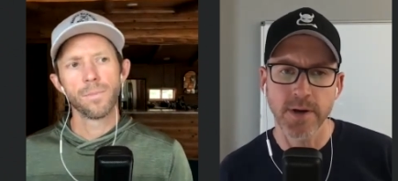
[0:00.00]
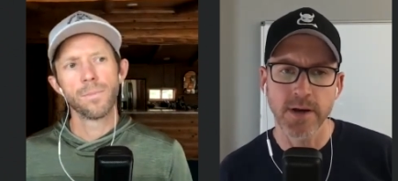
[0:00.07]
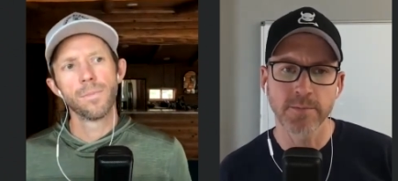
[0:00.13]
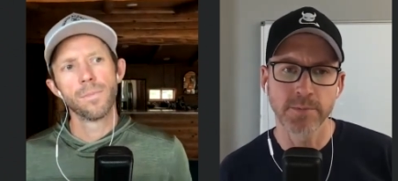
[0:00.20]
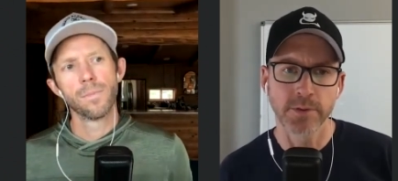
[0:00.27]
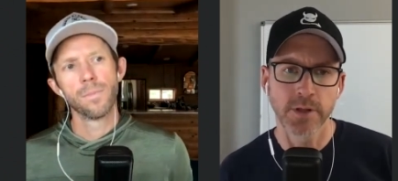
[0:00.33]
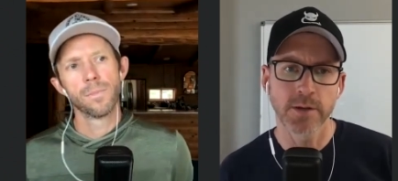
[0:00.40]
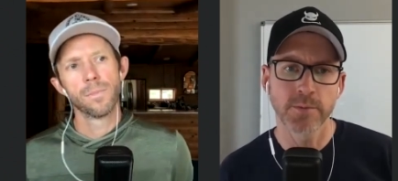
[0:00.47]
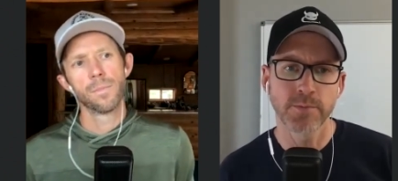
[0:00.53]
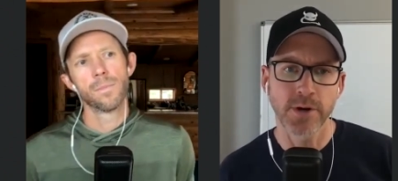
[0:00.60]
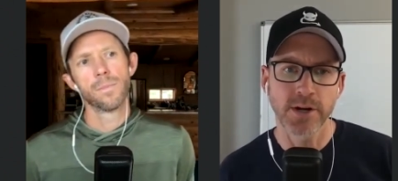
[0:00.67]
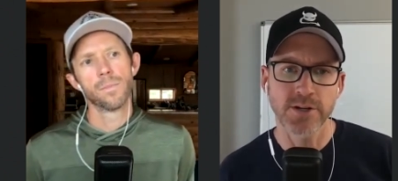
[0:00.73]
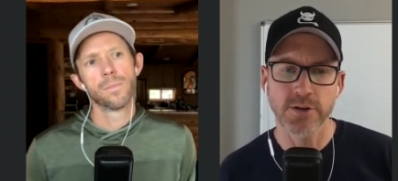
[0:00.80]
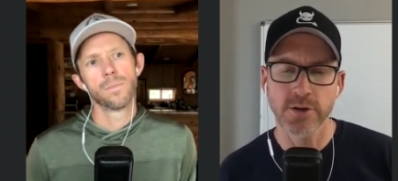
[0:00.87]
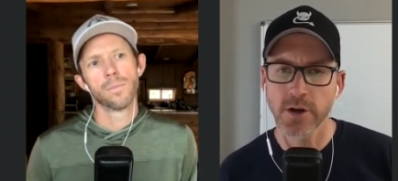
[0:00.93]
Speaker 1: my blood
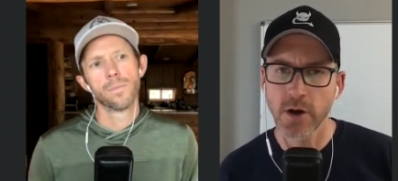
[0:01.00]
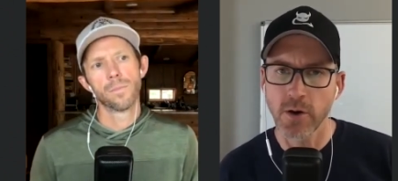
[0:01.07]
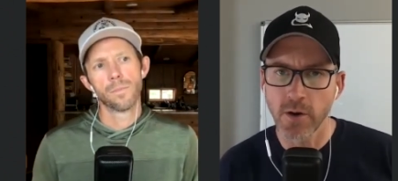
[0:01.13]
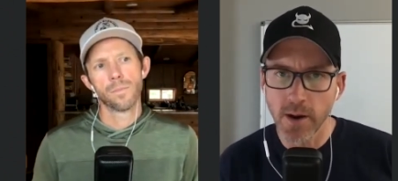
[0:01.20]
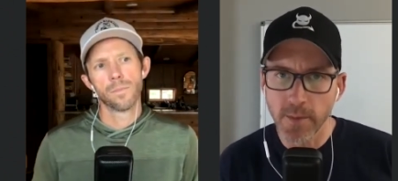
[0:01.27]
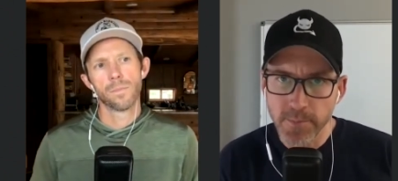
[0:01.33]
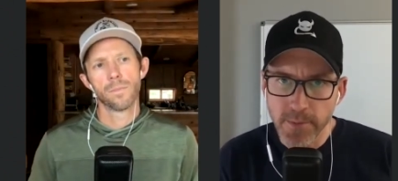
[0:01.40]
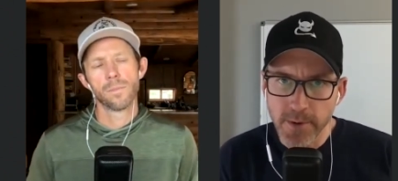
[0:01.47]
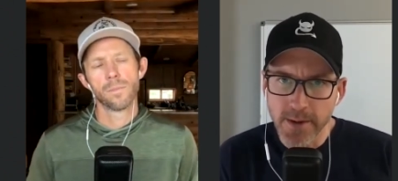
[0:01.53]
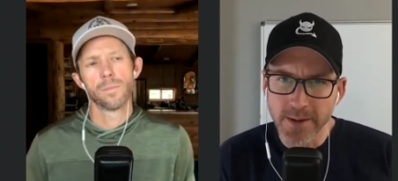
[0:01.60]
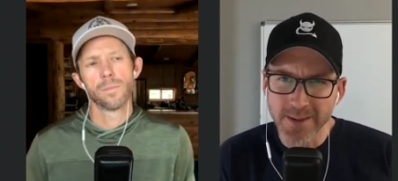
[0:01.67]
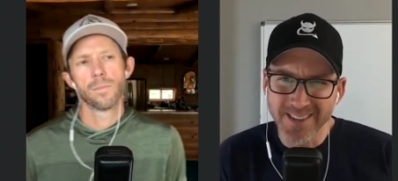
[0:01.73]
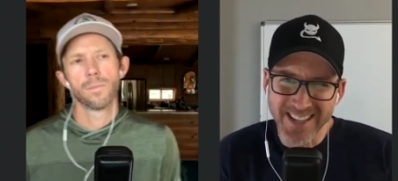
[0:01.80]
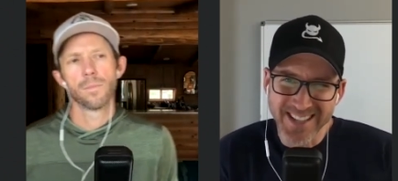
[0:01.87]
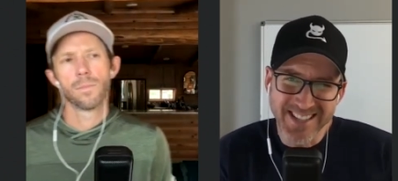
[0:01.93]
pressure go up.
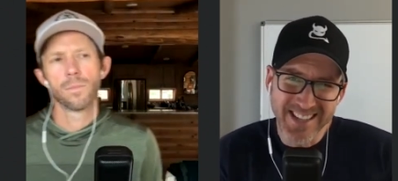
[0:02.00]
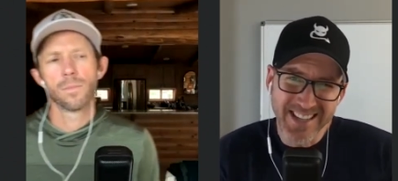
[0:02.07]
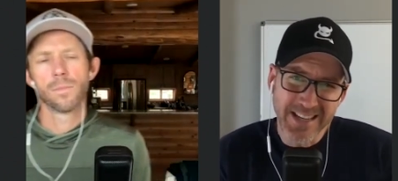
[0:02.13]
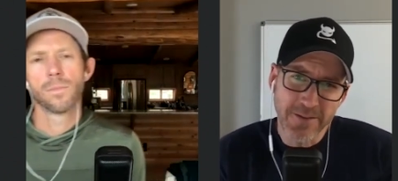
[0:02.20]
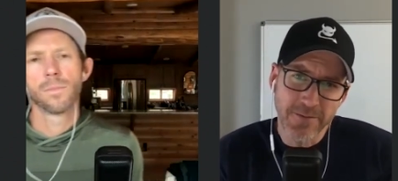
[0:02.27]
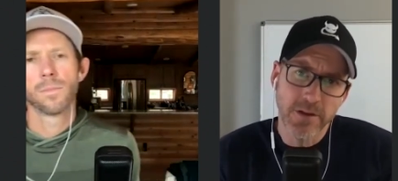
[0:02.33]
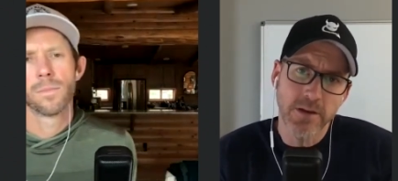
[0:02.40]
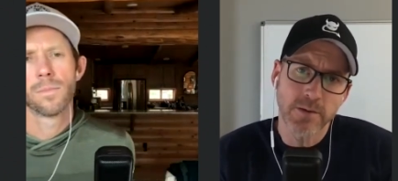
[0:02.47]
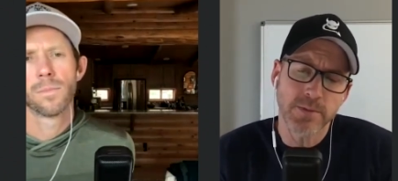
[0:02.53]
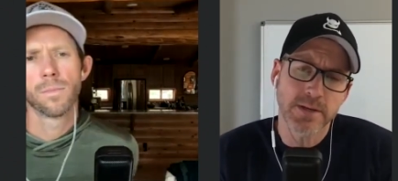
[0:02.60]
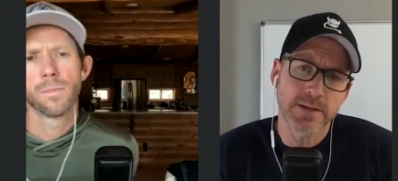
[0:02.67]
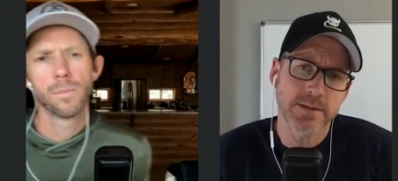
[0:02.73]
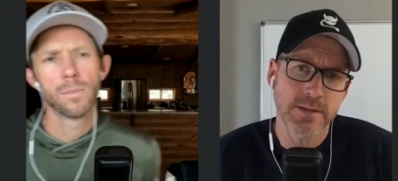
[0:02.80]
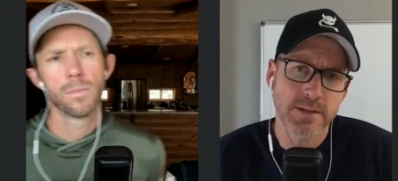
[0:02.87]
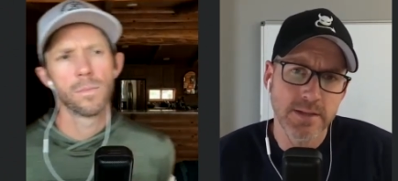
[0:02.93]
That's significant
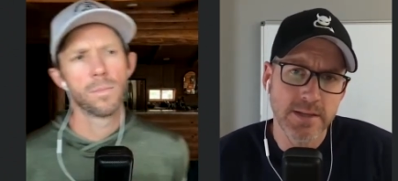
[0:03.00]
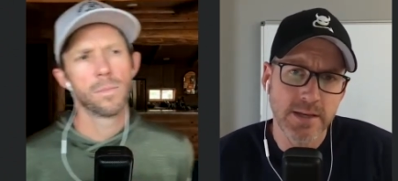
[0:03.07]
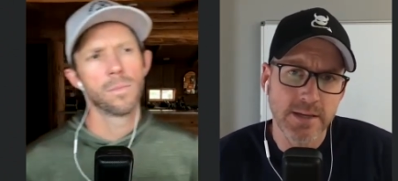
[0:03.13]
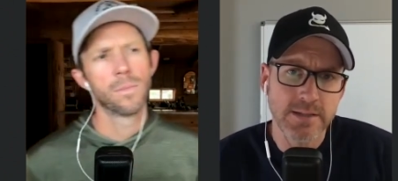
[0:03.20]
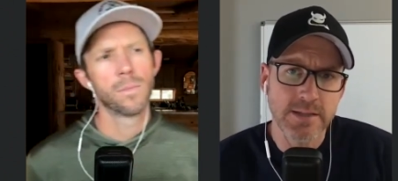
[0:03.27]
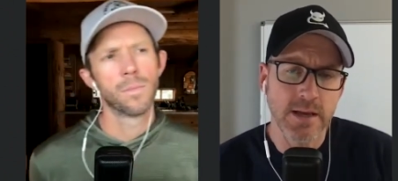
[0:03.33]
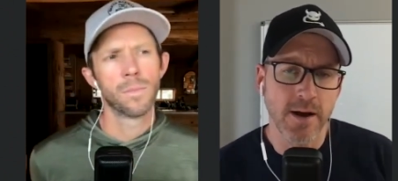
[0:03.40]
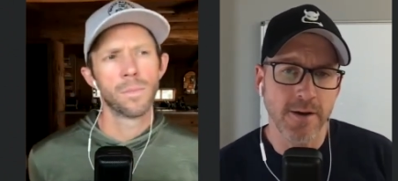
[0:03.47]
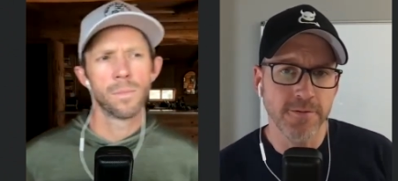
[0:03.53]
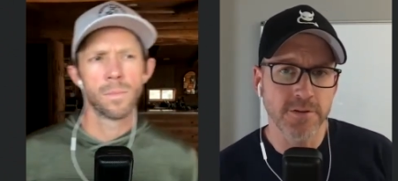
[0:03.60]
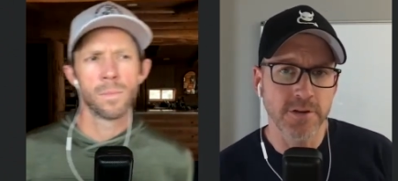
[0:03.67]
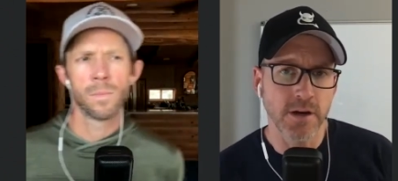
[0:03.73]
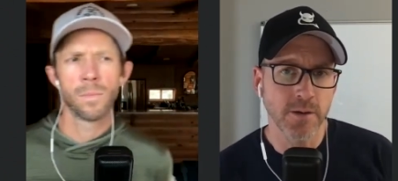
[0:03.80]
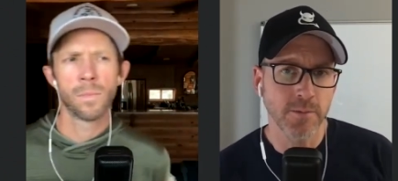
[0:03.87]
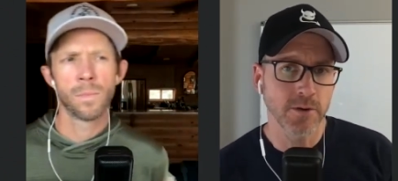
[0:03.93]
because on the test, they often
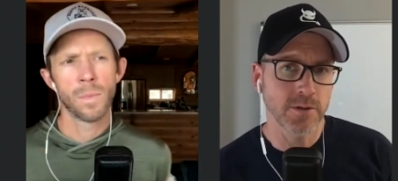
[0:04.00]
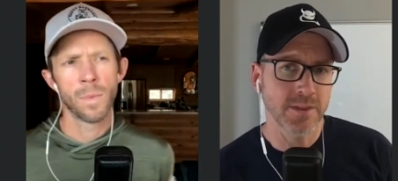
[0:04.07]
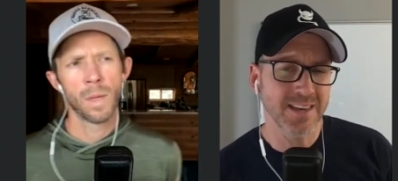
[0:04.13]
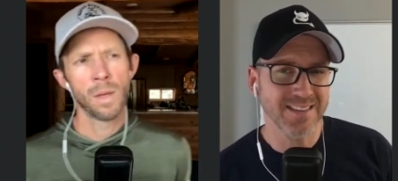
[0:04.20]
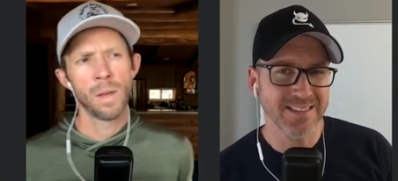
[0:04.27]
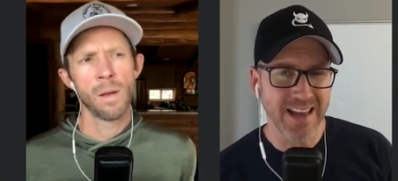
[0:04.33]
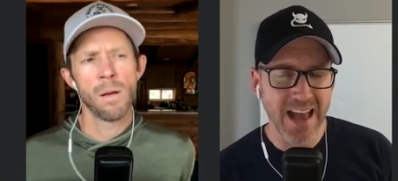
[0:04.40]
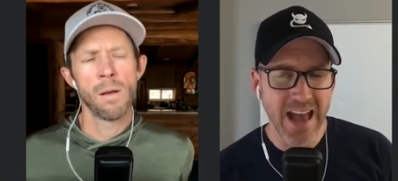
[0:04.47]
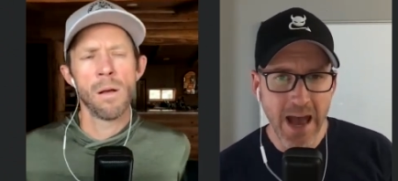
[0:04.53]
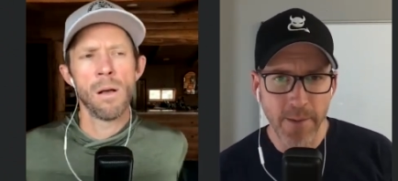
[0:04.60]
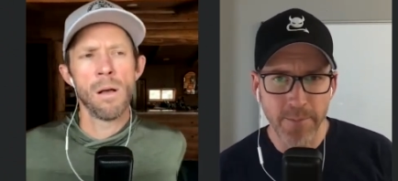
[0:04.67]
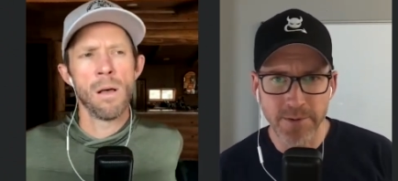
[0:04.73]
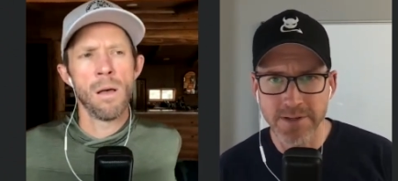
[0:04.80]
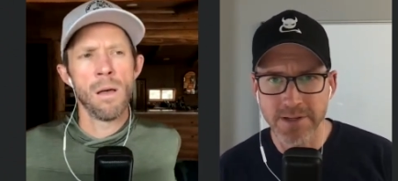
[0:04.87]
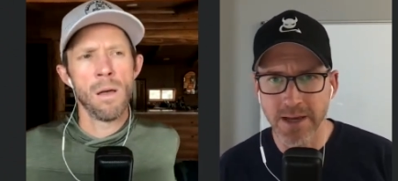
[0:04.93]
talk about things that
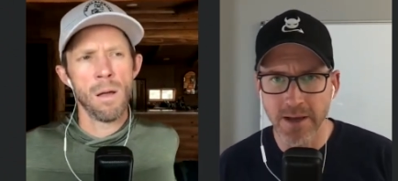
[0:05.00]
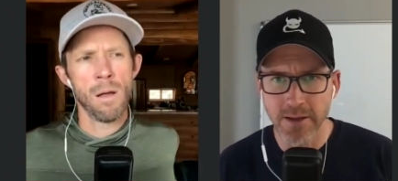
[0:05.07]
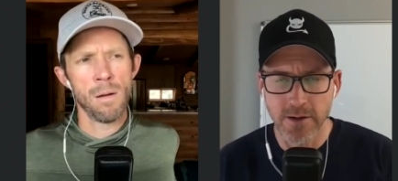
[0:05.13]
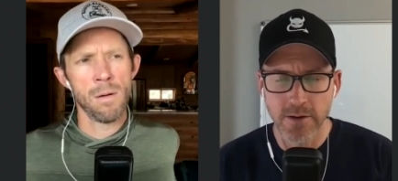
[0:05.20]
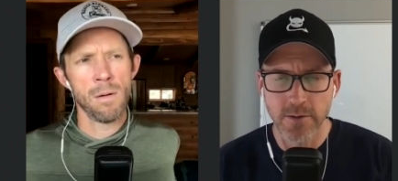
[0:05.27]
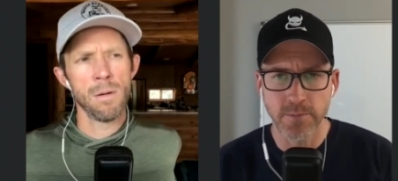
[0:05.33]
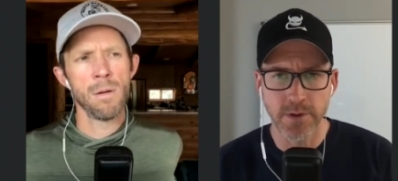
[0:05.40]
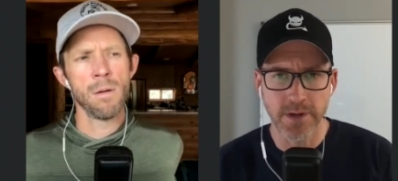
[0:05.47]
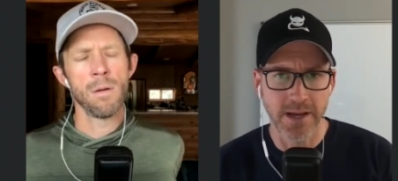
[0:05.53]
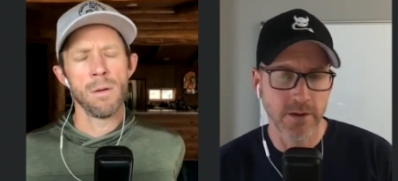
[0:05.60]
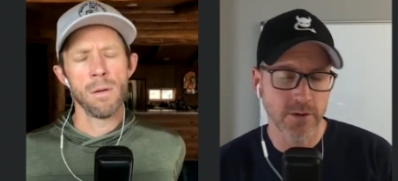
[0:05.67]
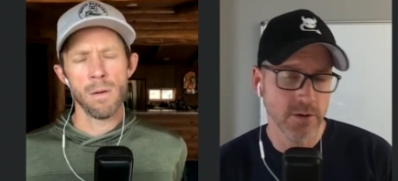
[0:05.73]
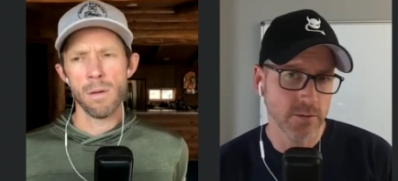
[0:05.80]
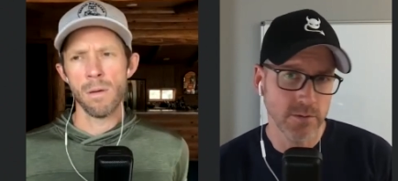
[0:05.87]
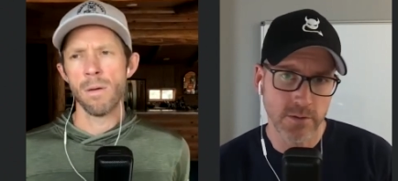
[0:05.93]
happen together, but I
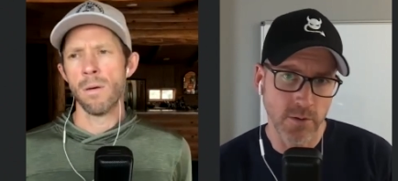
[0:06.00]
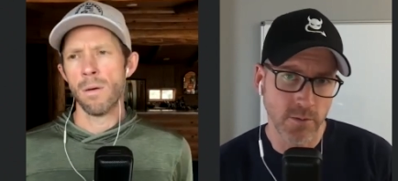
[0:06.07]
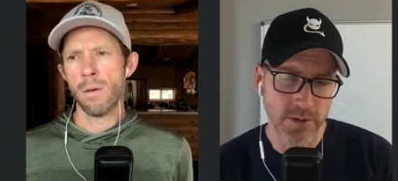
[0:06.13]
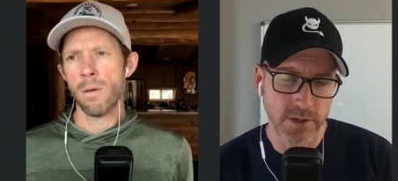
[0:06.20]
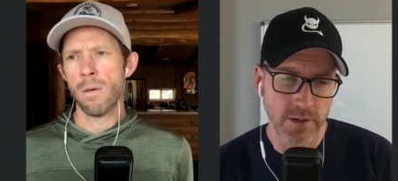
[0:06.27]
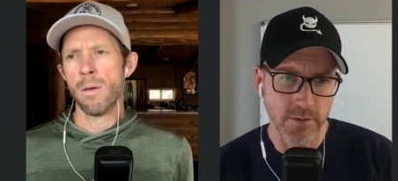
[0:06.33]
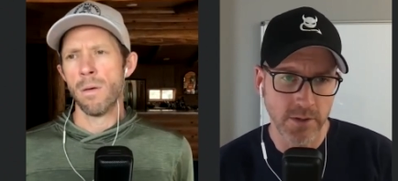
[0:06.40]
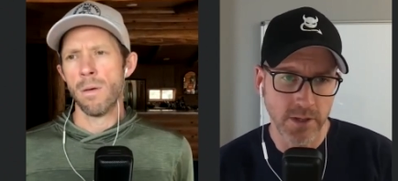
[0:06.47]
don't know what their